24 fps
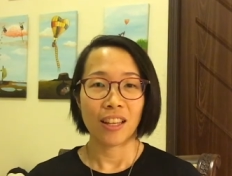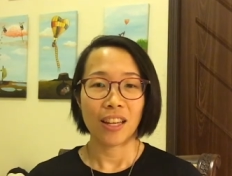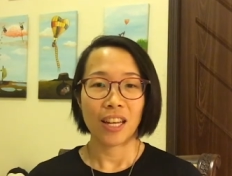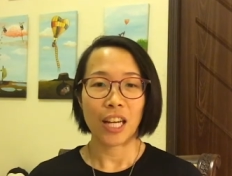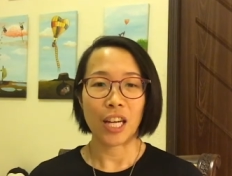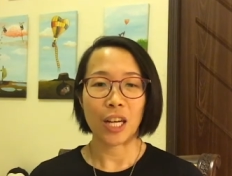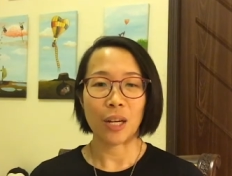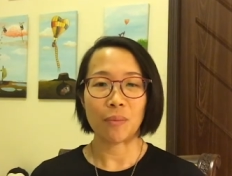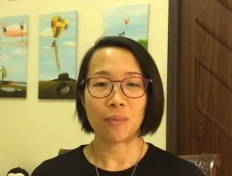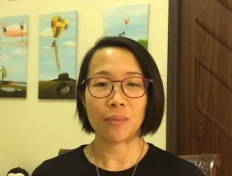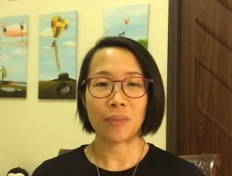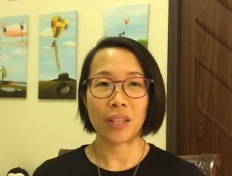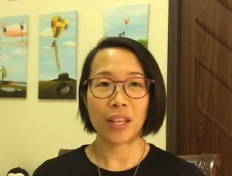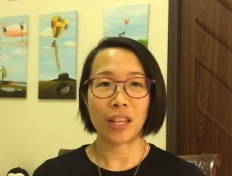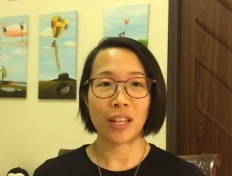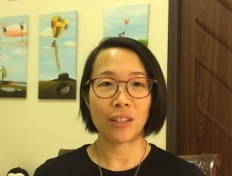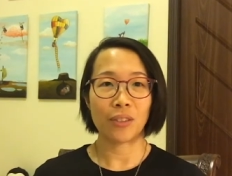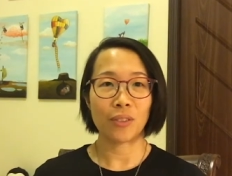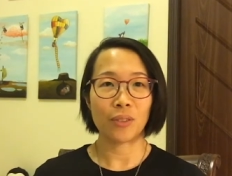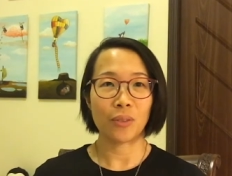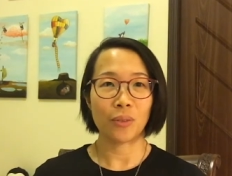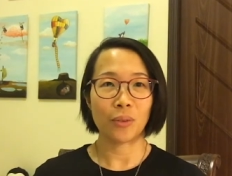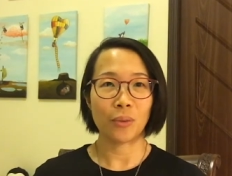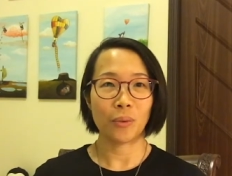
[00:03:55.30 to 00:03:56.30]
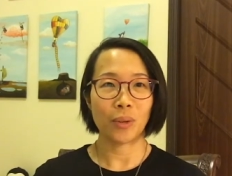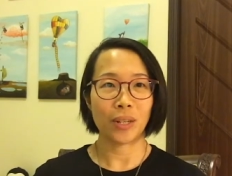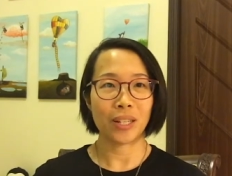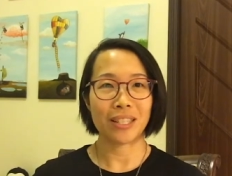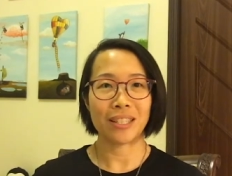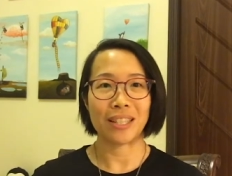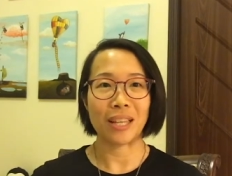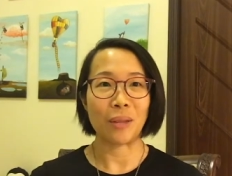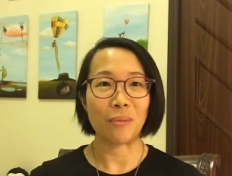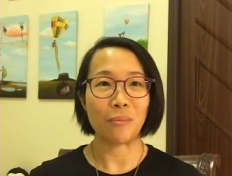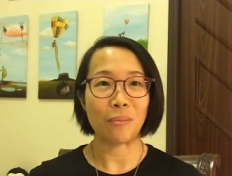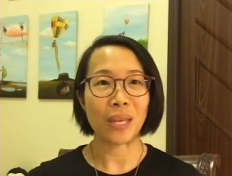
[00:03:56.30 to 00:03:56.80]
um, then what does
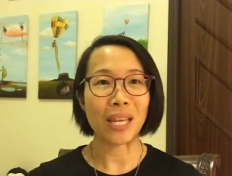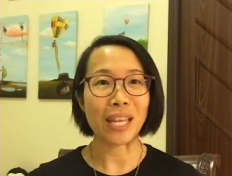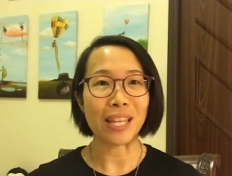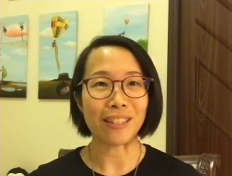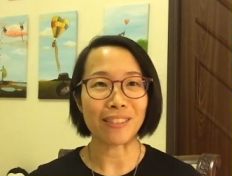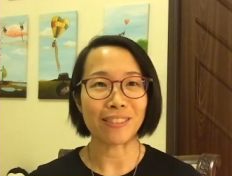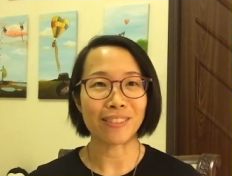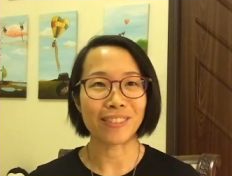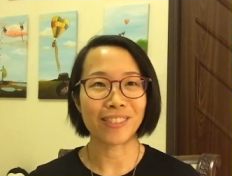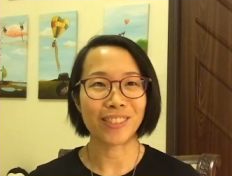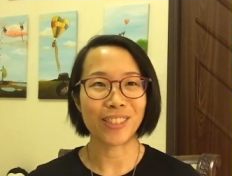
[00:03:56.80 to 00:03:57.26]
that mean?